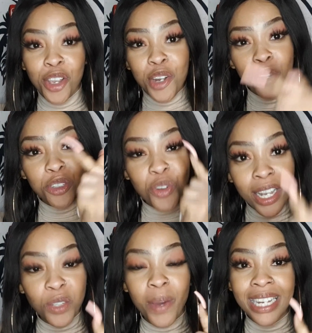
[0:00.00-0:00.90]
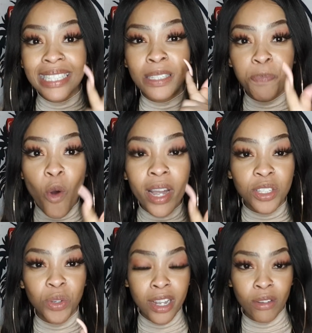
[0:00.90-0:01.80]
You don't trust what is spoken
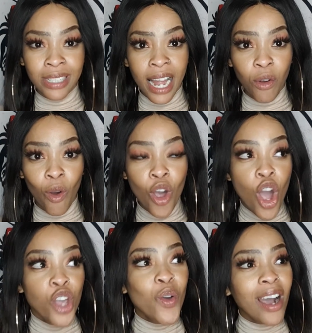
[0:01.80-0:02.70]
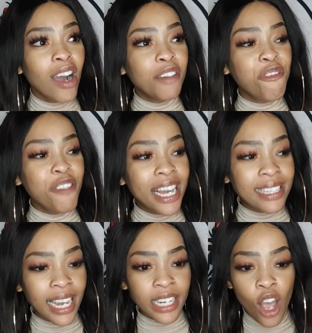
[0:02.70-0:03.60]
to idlozi lakho. You are
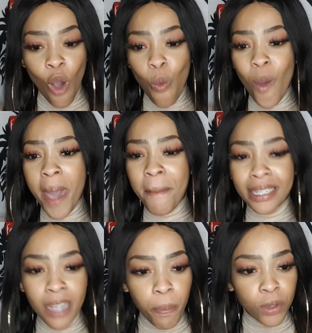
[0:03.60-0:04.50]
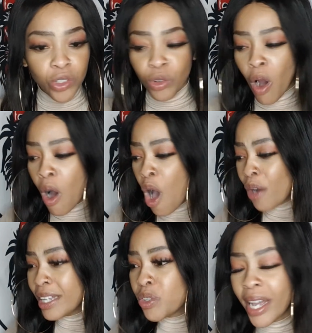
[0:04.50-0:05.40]
conflicted. Where am I supposed to go?
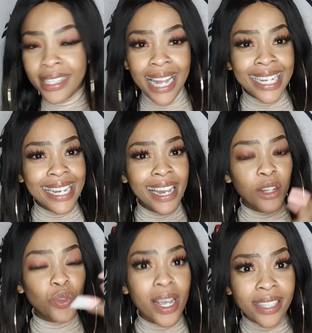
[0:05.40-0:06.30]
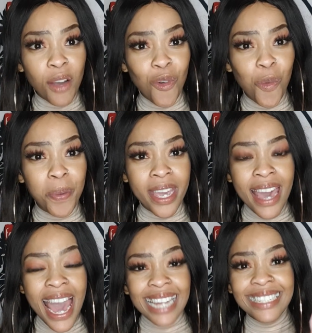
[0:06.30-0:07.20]
Ngithwasa nini? Ngithwasa kuphi?
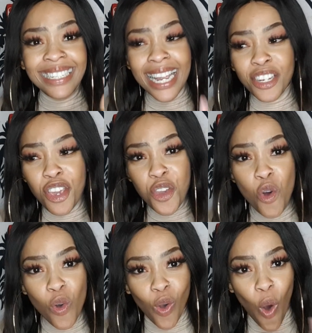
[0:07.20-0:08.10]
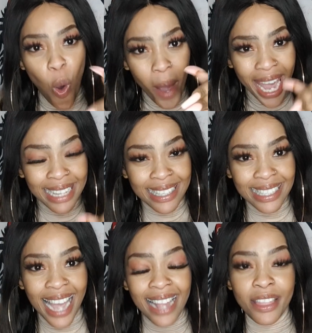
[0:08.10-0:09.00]
Did you go
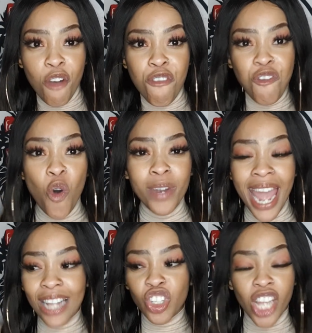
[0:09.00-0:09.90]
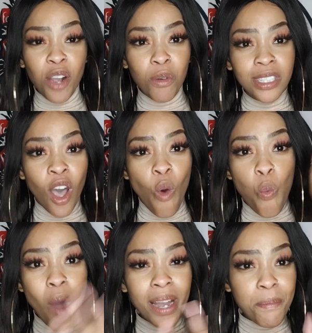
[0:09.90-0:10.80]
inside the phone and check with
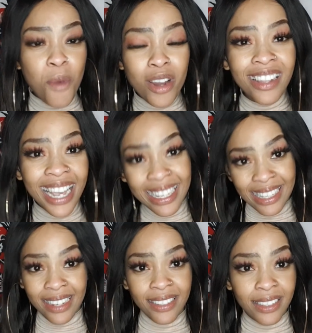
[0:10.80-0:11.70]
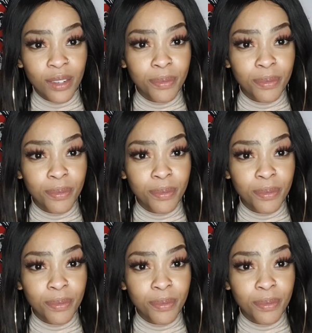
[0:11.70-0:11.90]
what model is this?